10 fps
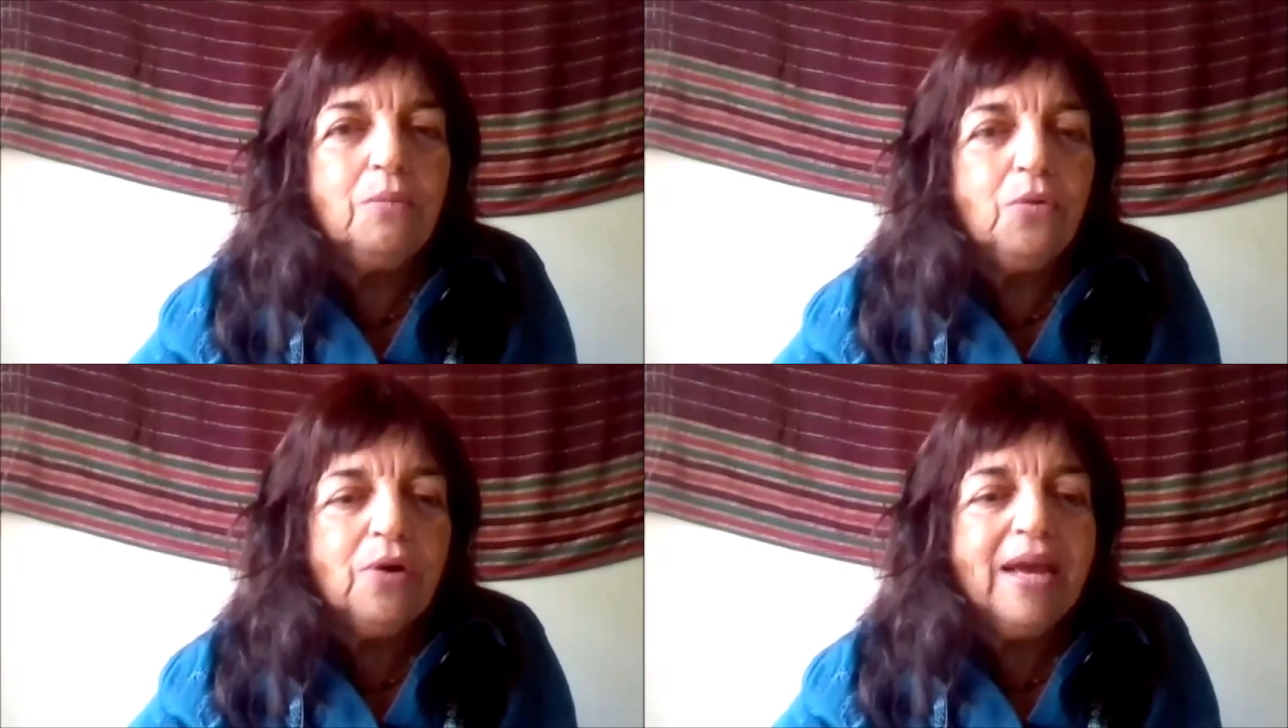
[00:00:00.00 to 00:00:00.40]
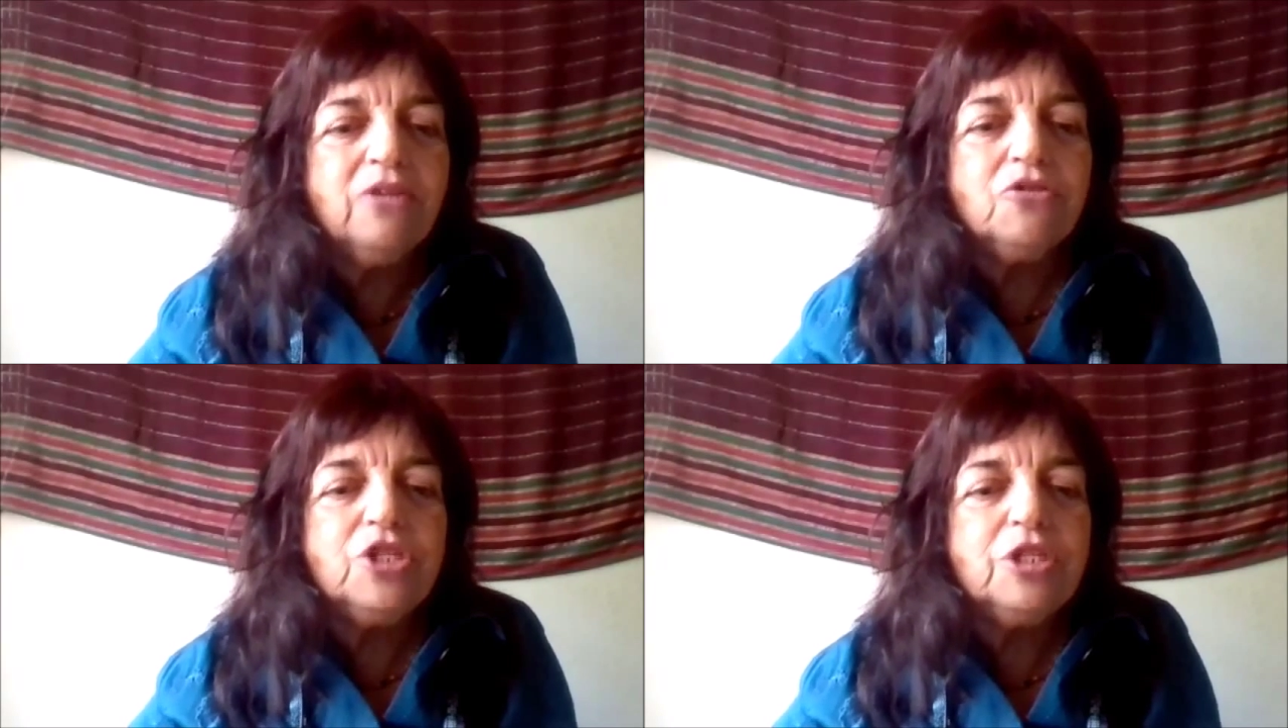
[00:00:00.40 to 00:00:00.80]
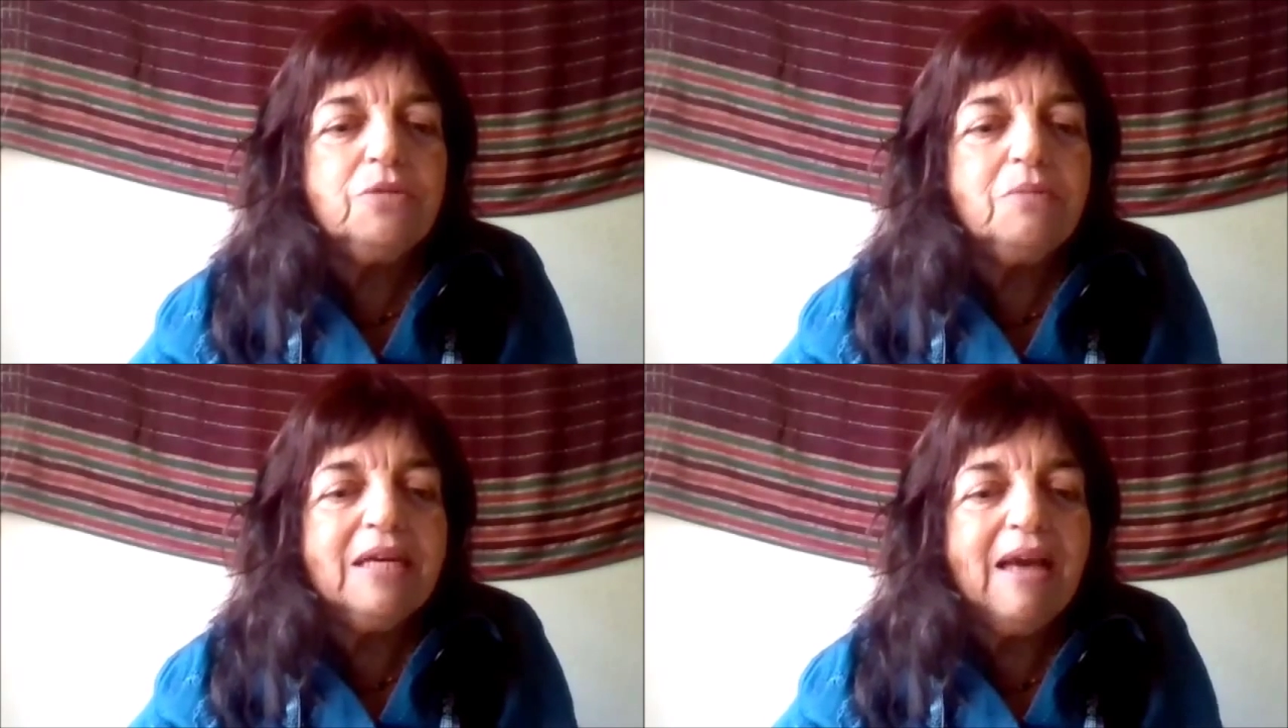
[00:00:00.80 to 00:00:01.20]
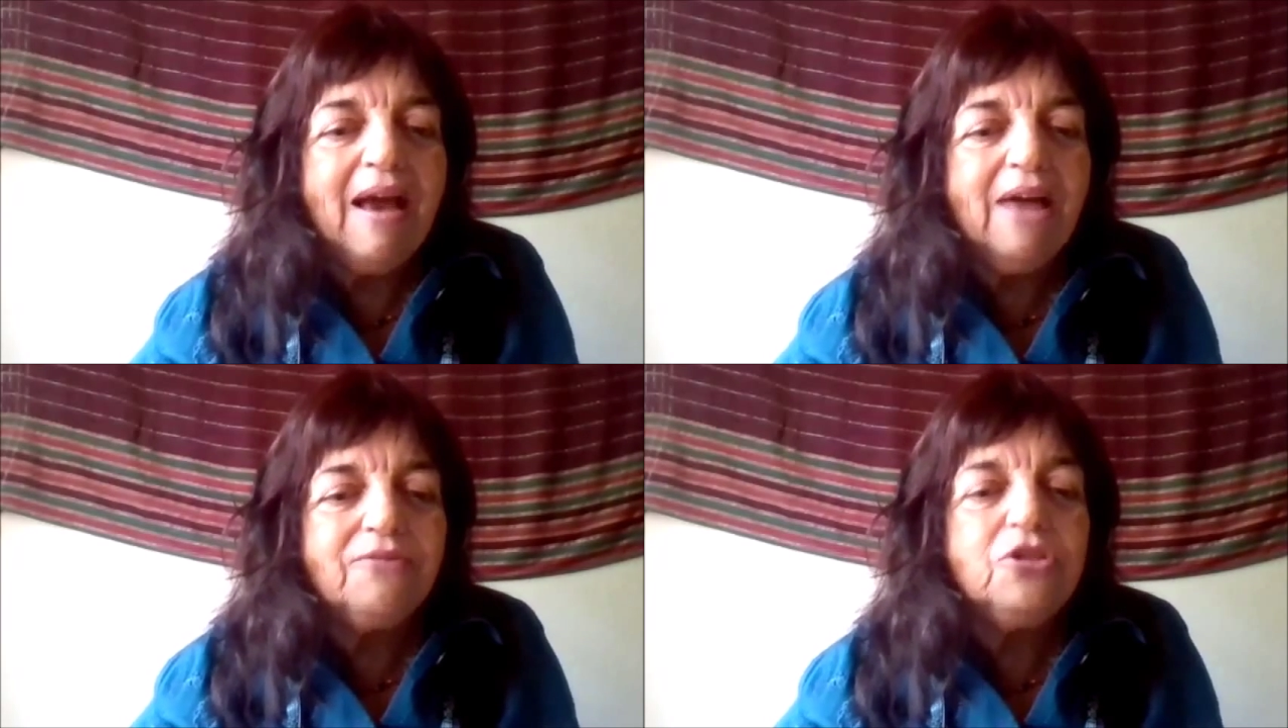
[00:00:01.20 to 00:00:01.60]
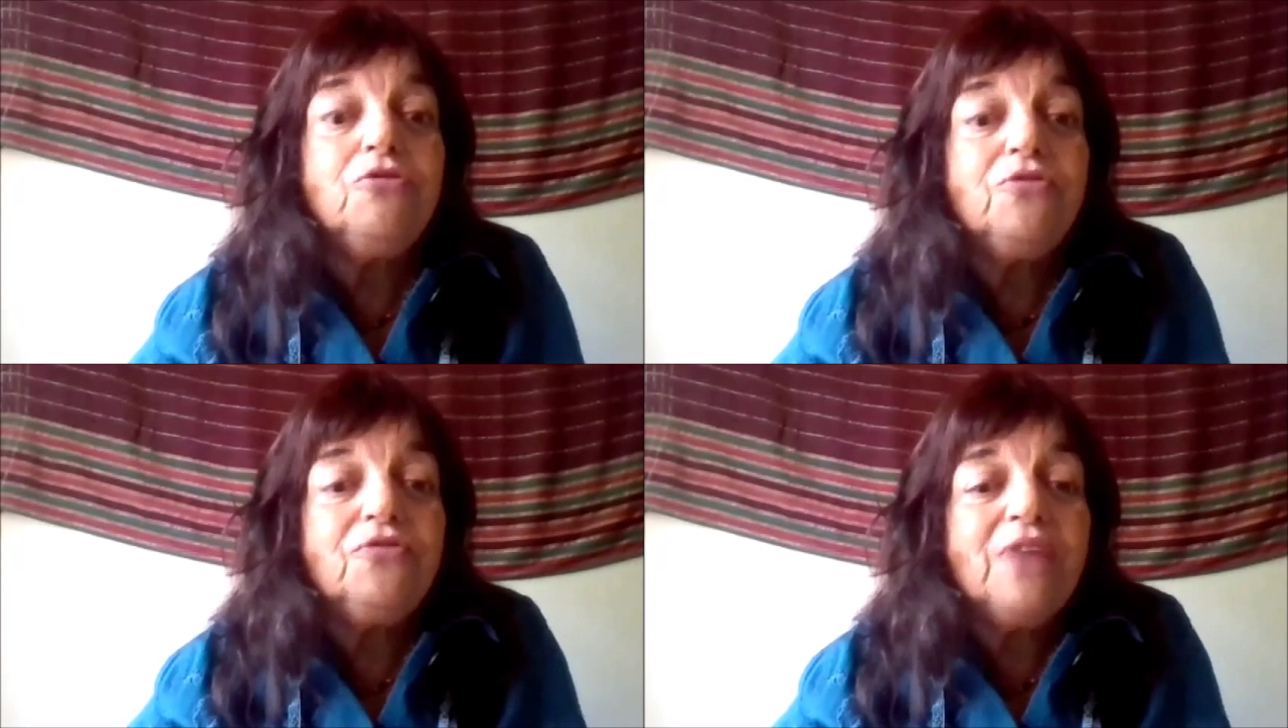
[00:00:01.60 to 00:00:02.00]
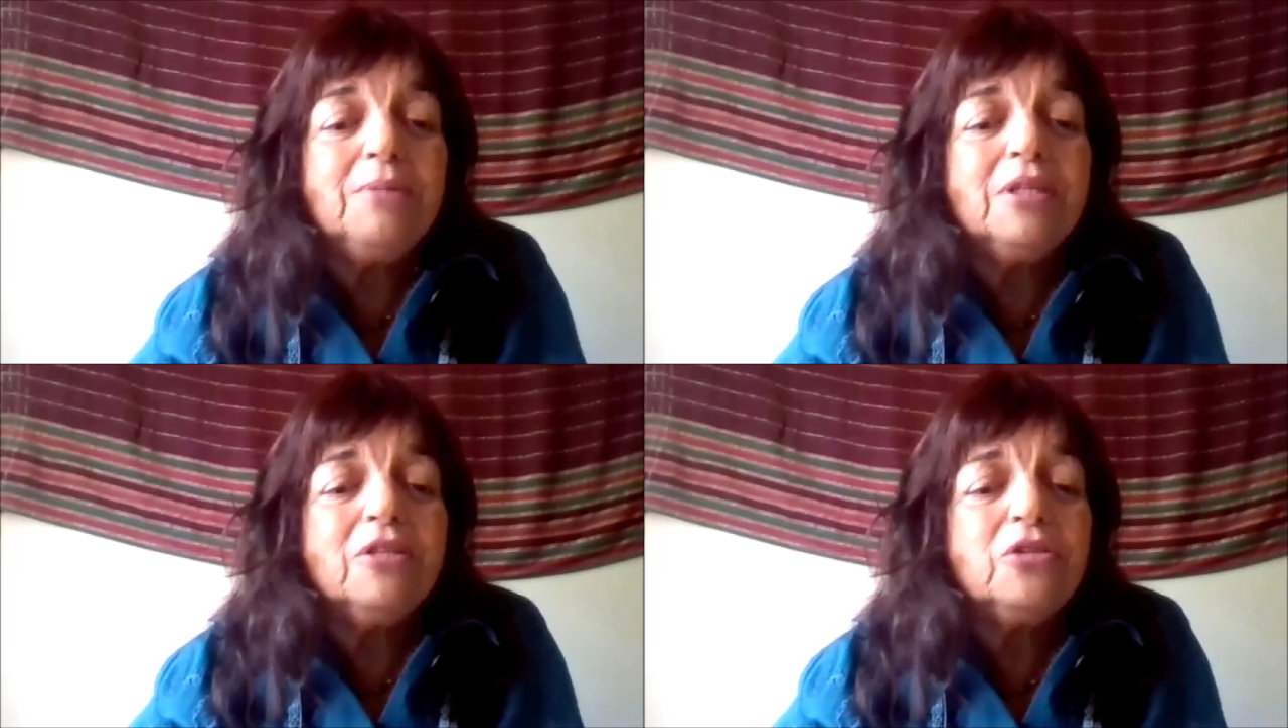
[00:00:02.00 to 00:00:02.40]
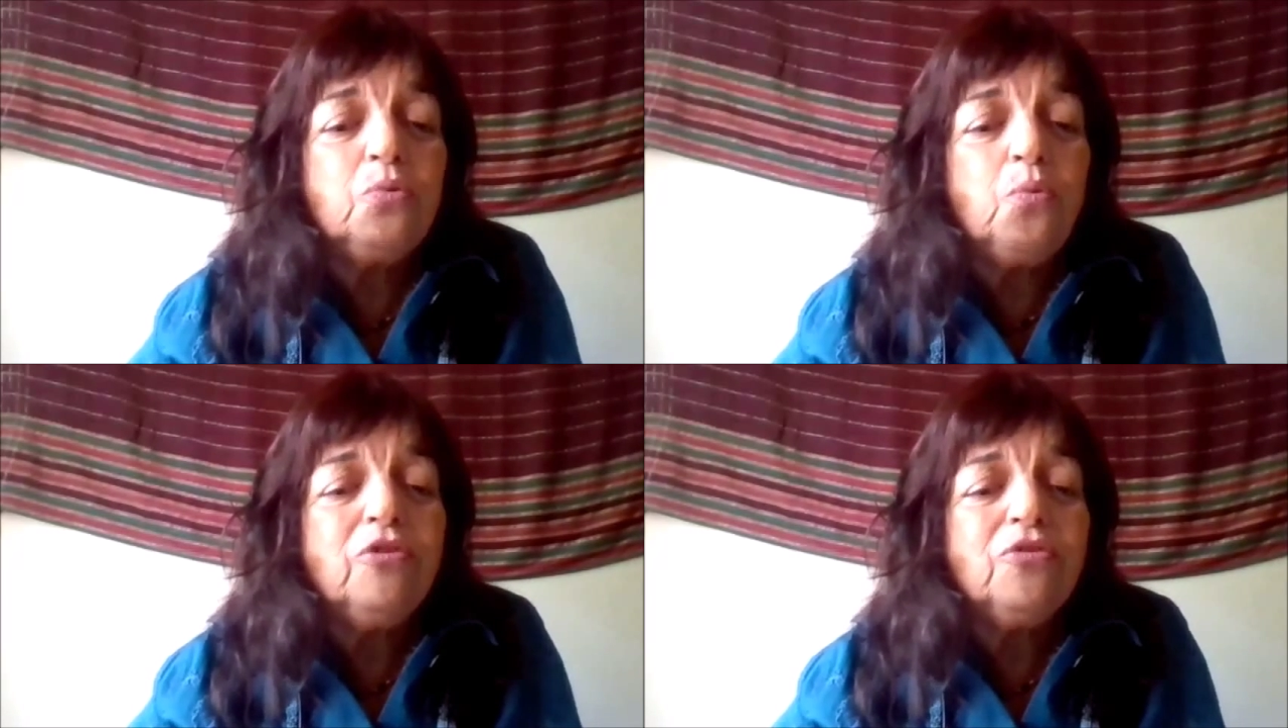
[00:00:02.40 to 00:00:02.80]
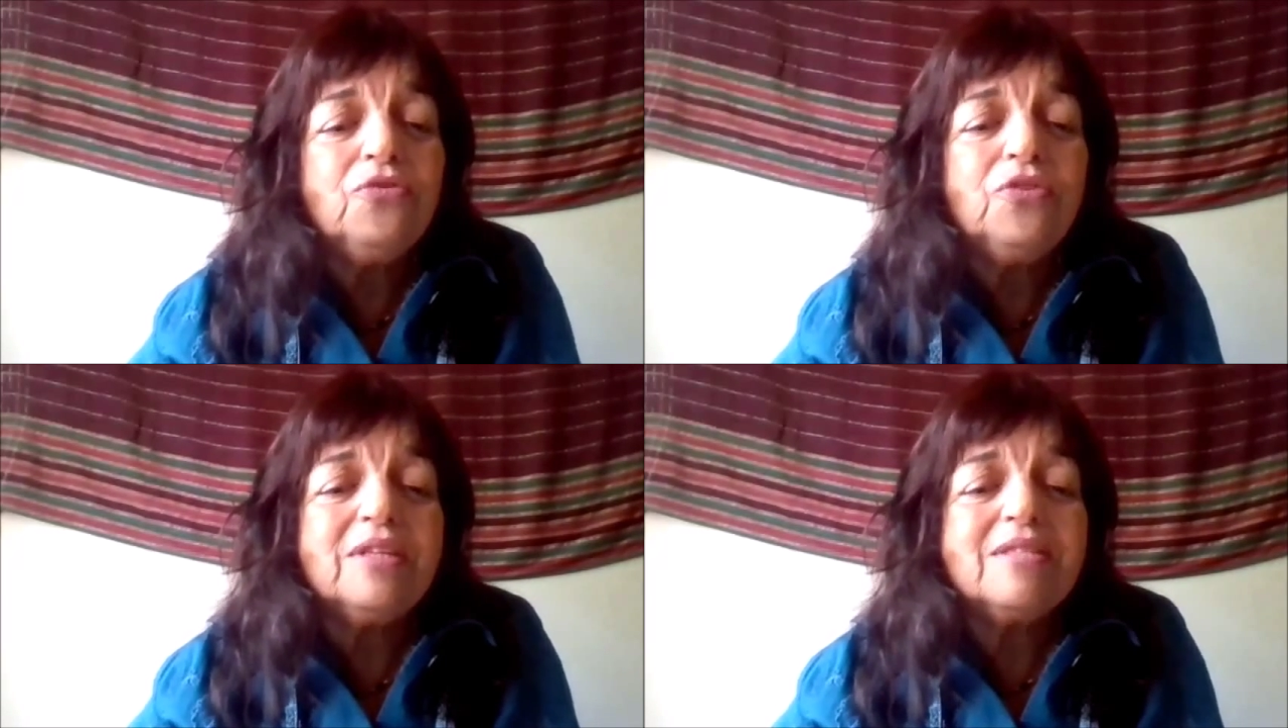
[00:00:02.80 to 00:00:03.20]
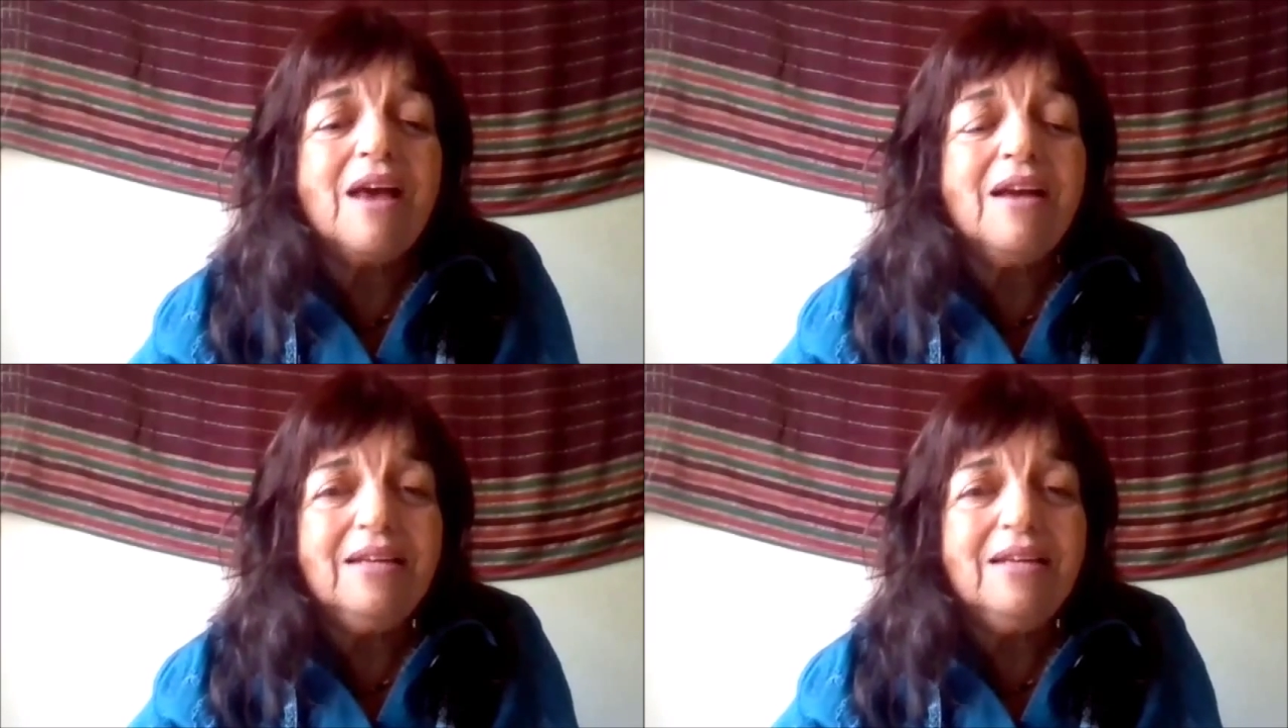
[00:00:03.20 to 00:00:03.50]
the more energy we have to do fabulous, wonderful, exciting